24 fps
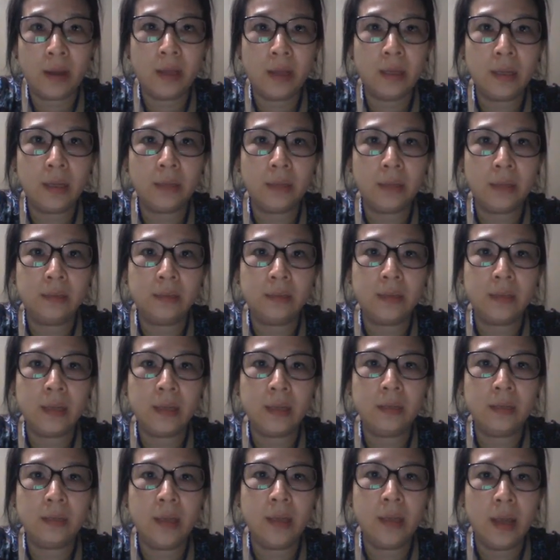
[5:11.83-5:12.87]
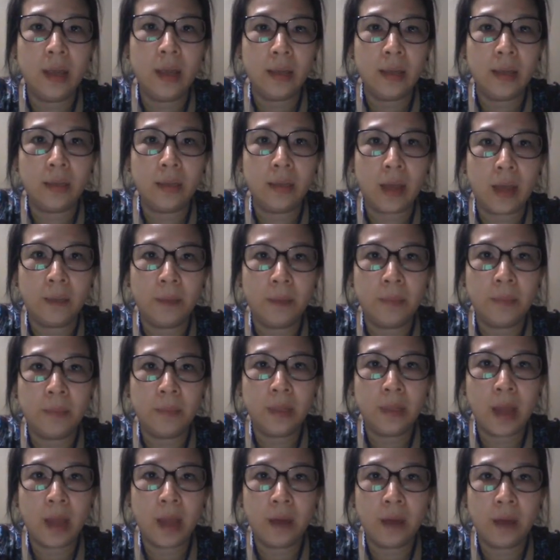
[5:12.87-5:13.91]
Let's say the company
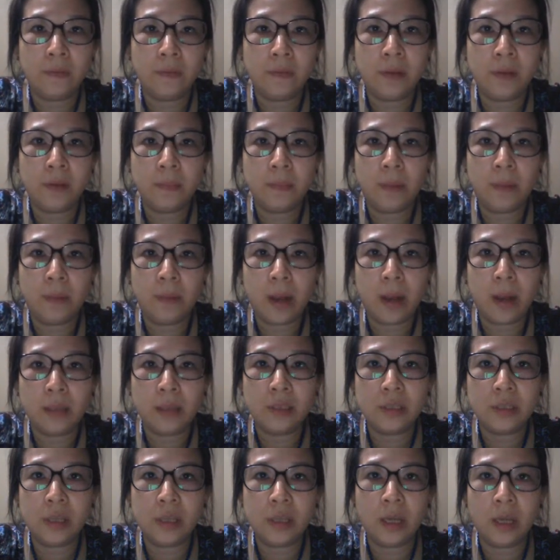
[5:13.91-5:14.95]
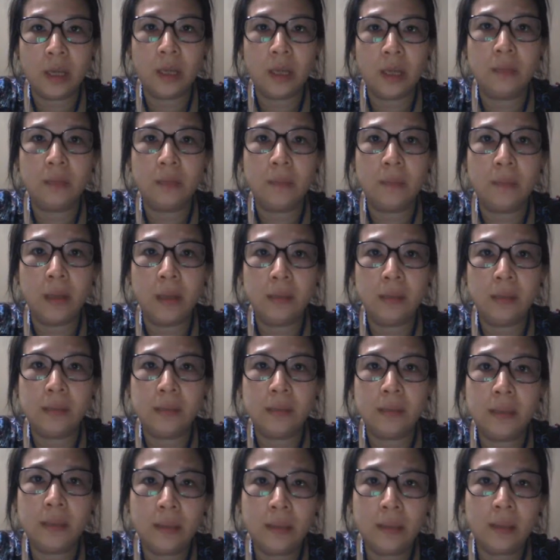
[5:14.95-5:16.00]
having branch in many
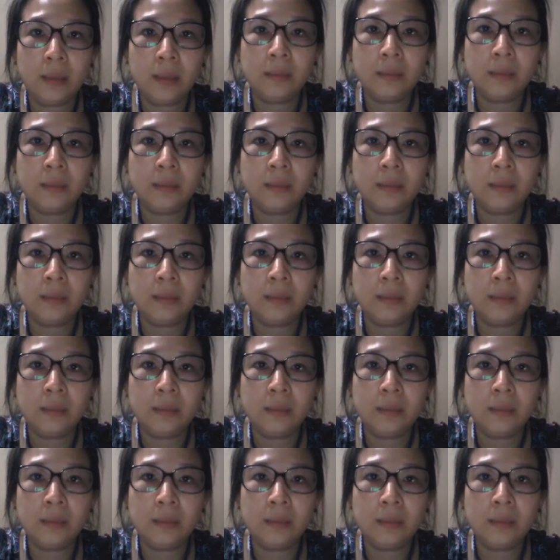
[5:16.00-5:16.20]
cities,